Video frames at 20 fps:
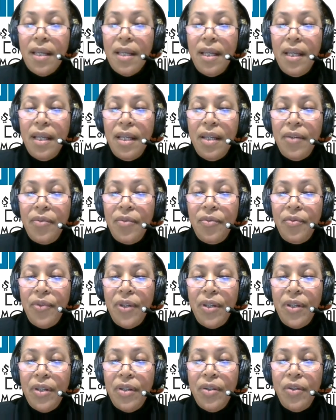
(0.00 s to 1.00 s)
If
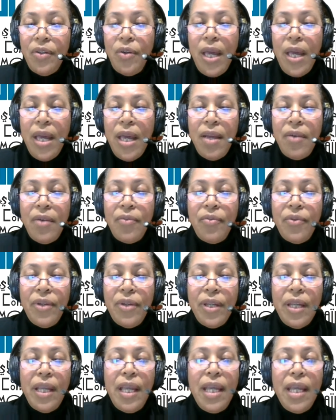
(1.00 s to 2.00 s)
you have
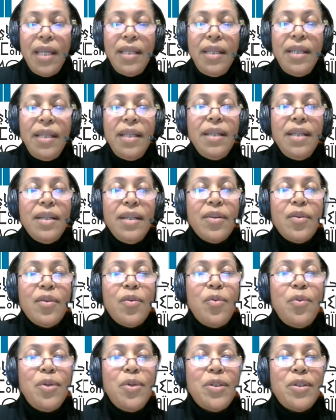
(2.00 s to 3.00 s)
any
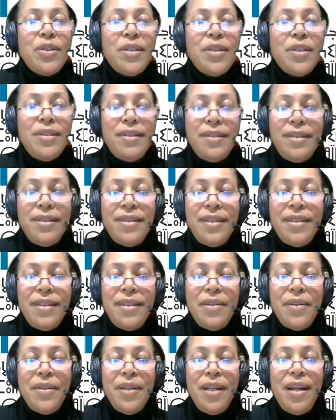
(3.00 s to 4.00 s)
questions,
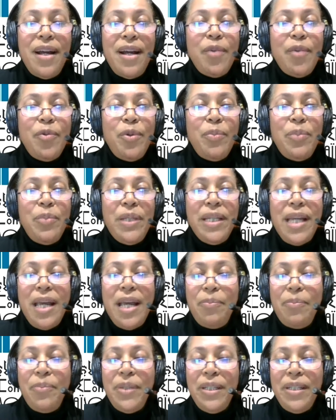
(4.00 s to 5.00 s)
I will be
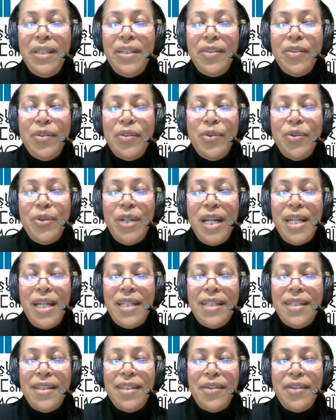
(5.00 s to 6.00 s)
happy to
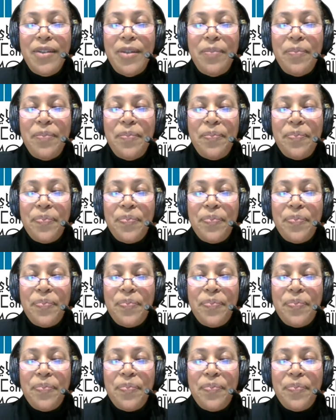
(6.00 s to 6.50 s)
answer them.